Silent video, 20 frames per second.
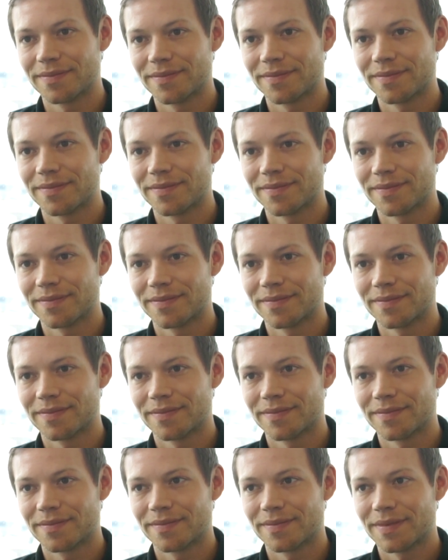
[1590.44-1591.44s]
Um,
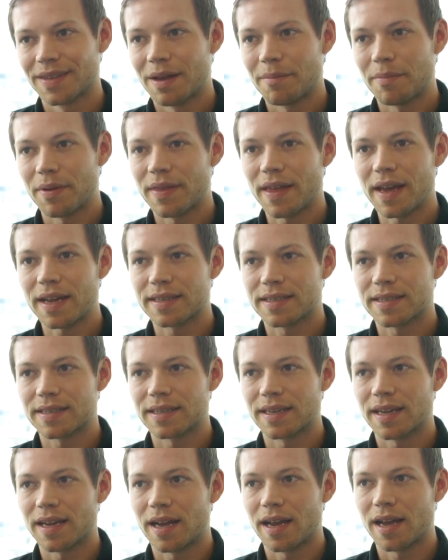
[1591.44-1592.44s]
but
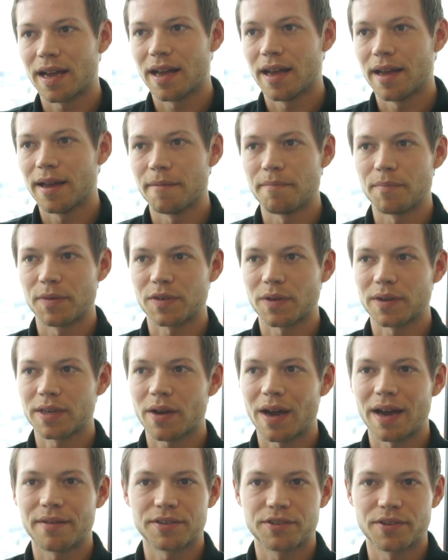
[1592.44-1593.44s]
that's um, so I
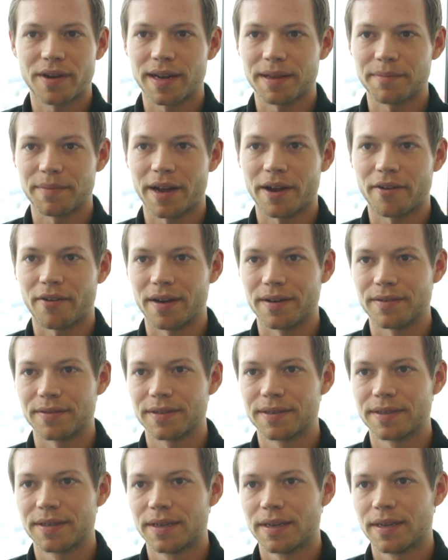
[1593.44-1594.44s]
don't have a trading
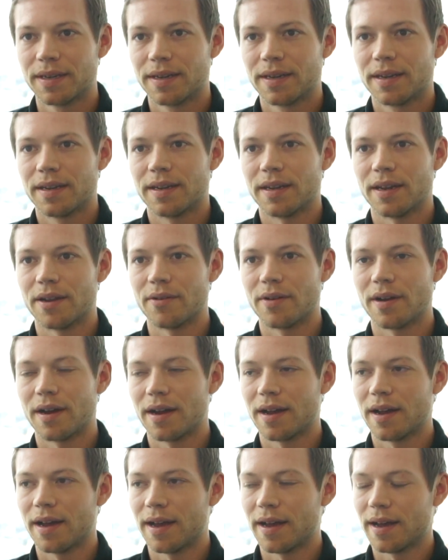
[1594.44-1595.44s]
background. Yeah. You know,
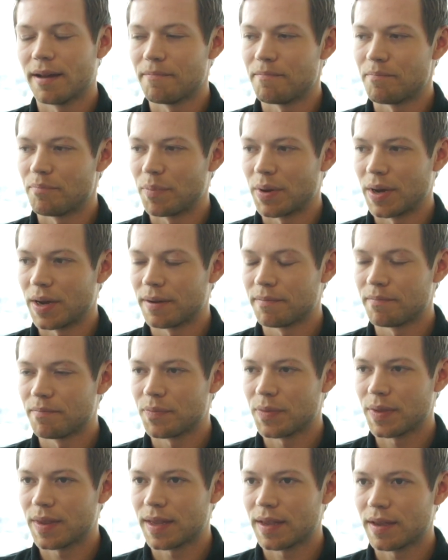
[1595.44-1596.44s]
um, but
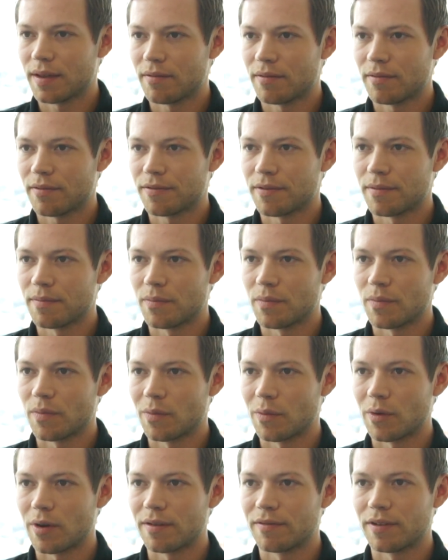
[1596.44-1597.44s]

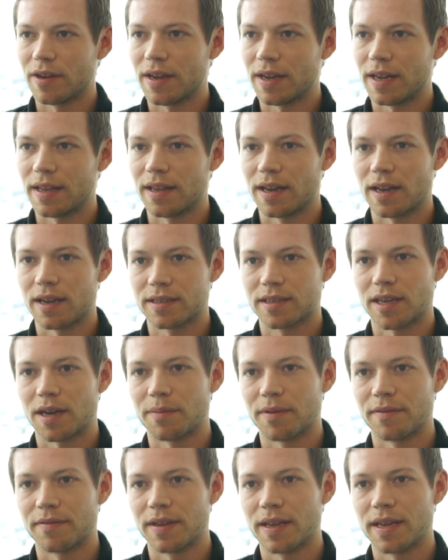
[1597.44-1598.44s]
from what I've learned in the last
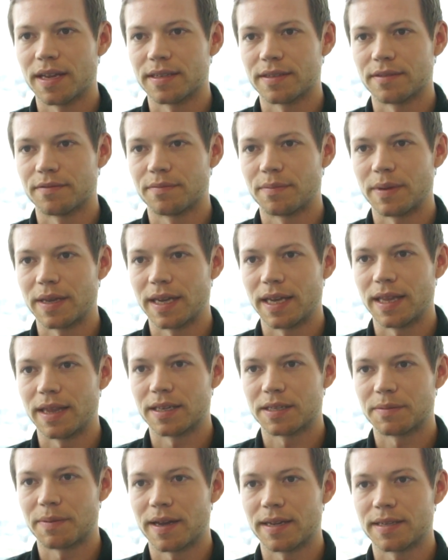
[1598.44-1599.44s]
couple of years of being in
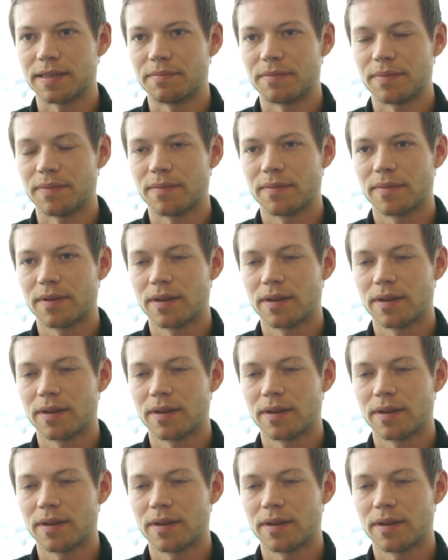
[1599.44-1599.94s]
the space and